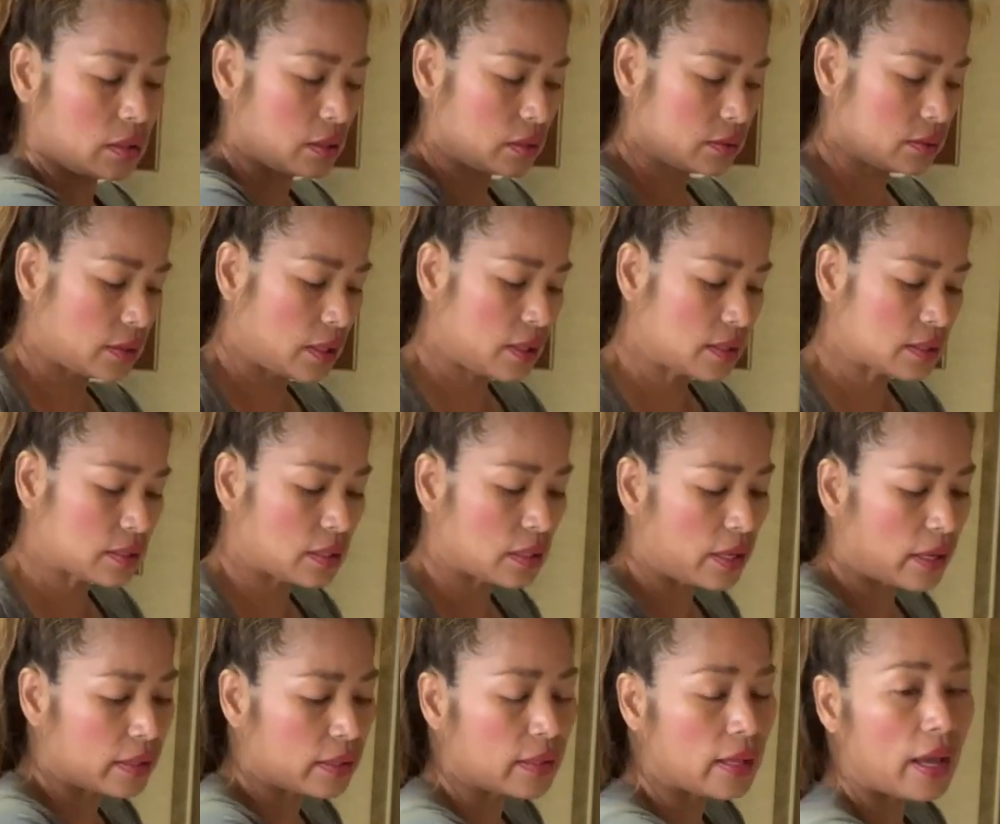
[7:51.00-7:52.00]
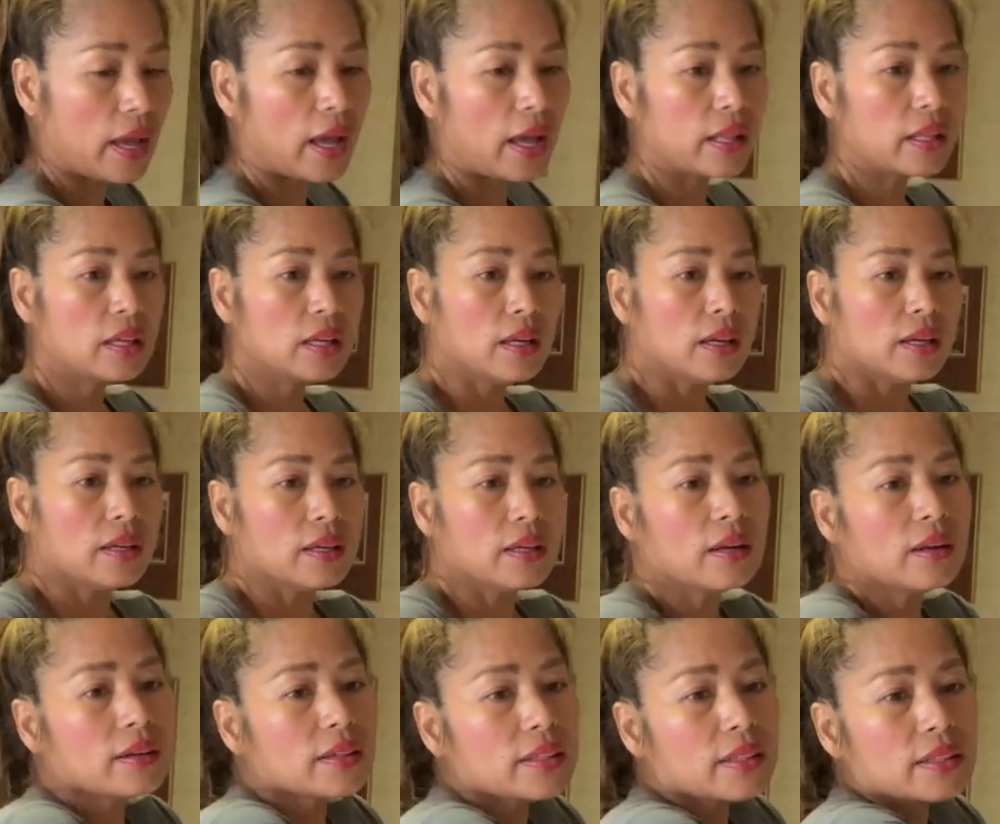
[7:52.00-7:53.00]
Just like that. You're
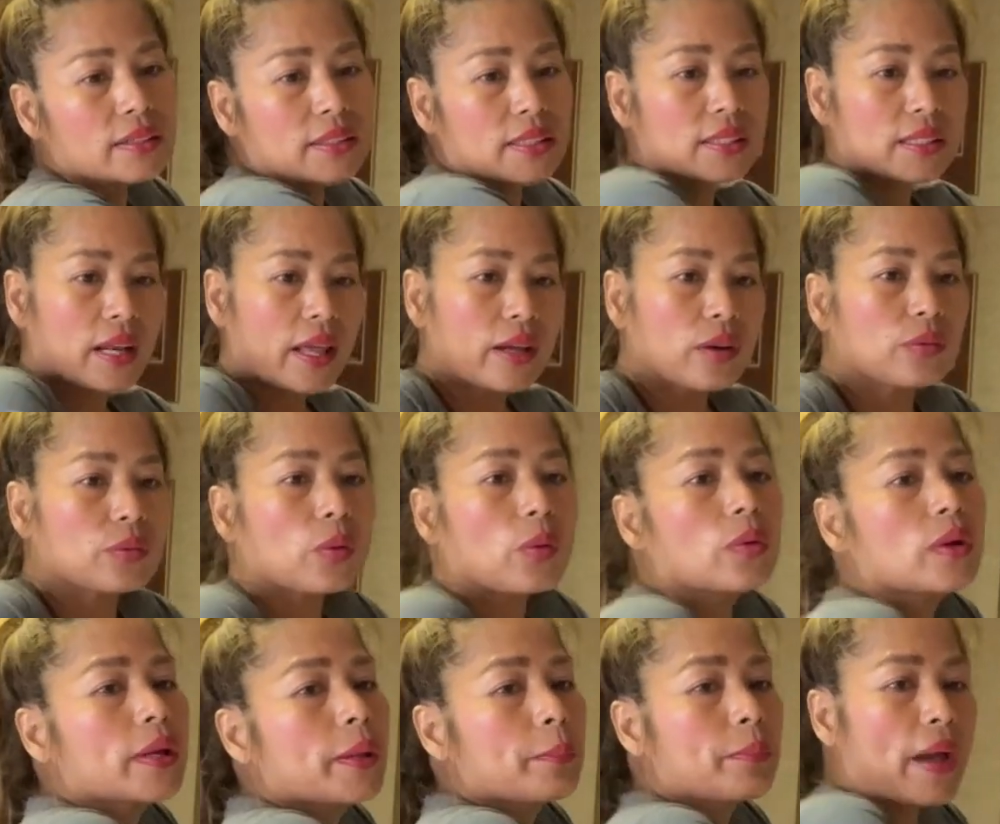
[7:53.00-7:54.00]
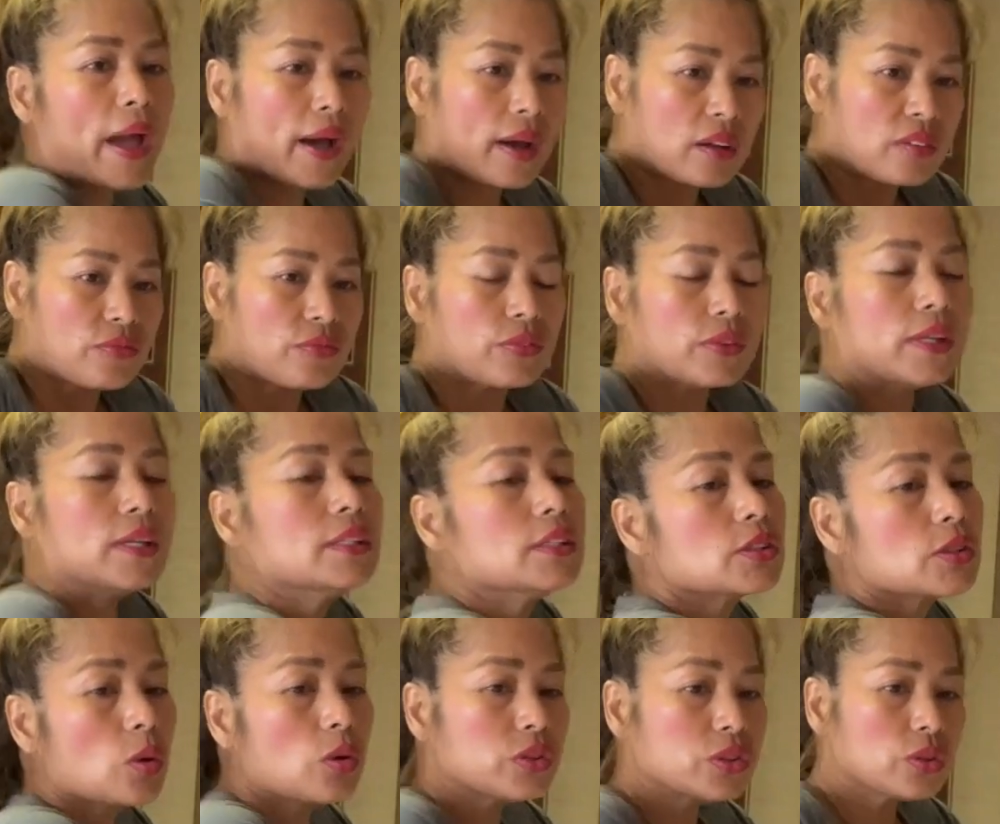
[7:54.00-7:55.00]
not kind of just like rolling back and this is
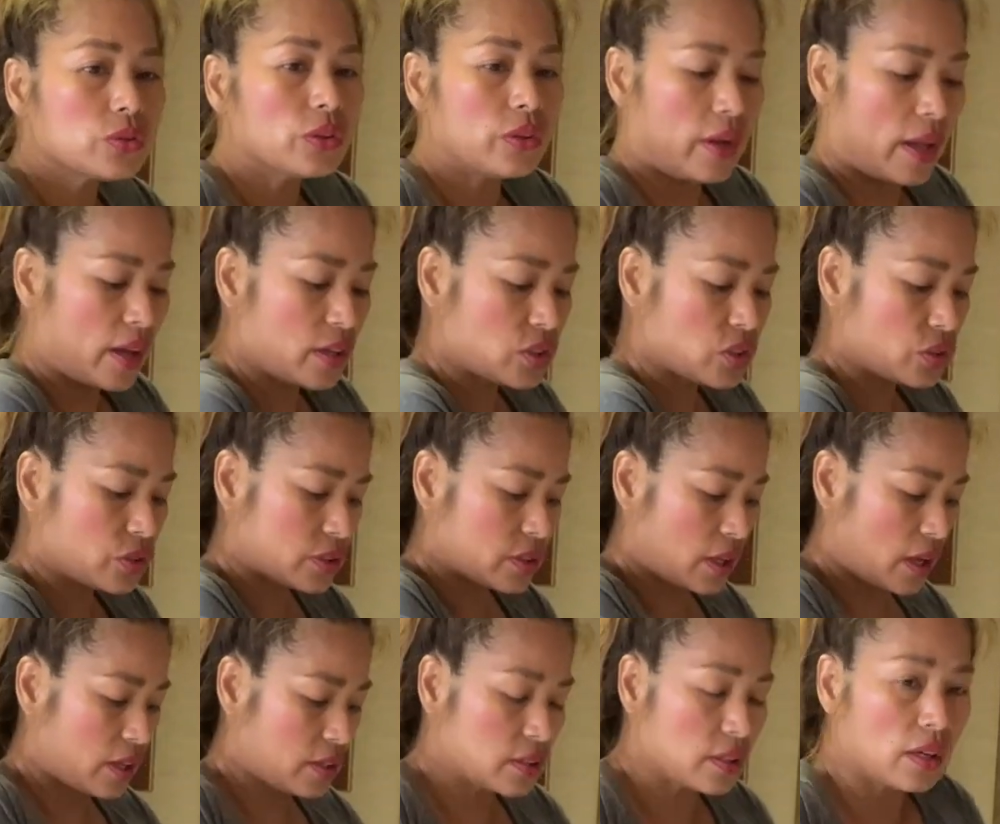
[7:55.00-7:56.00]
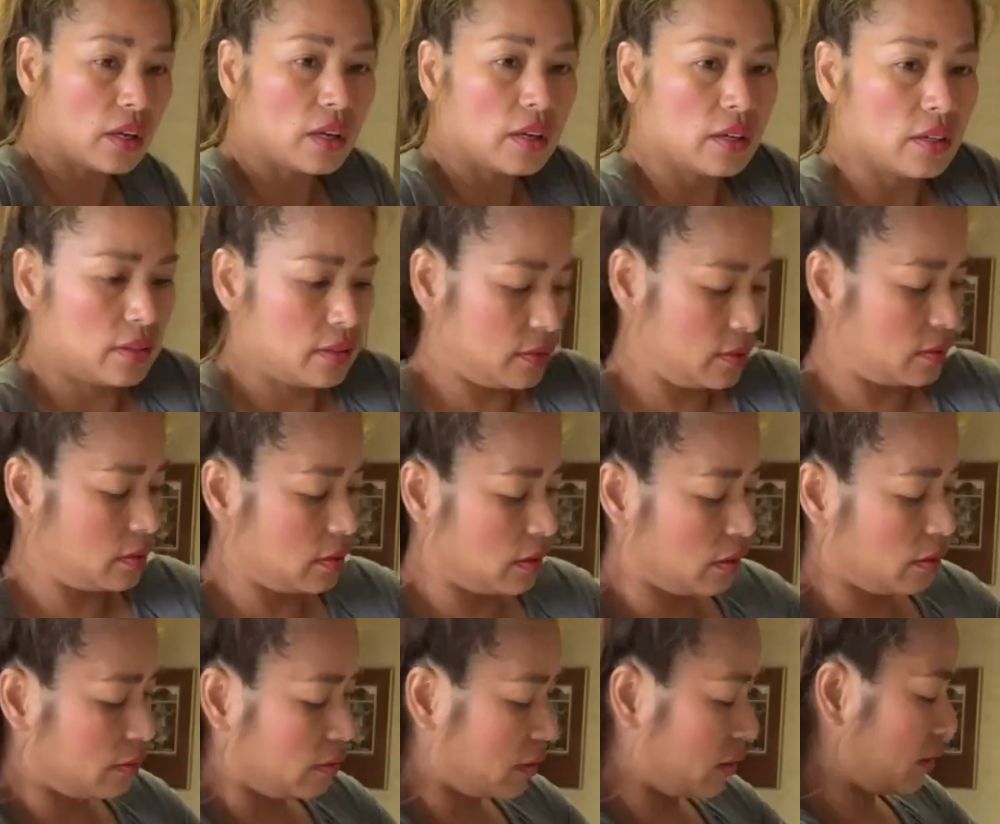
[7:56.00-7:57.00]
also good exercise. All
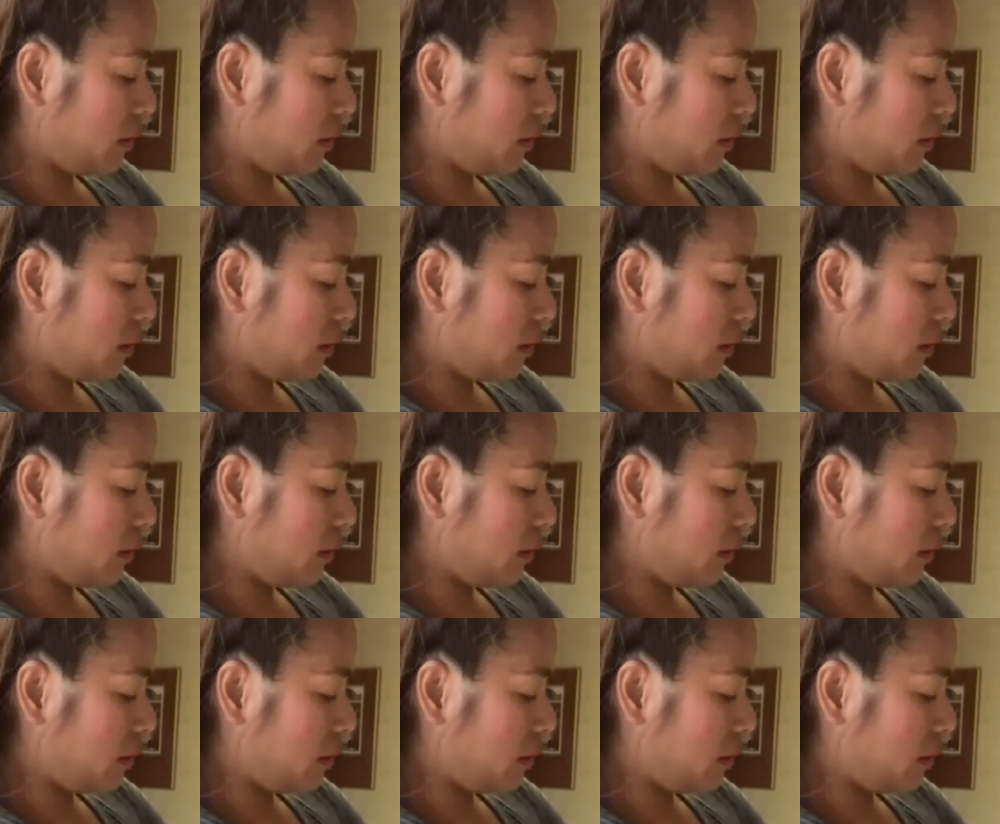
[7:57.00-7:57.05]
right.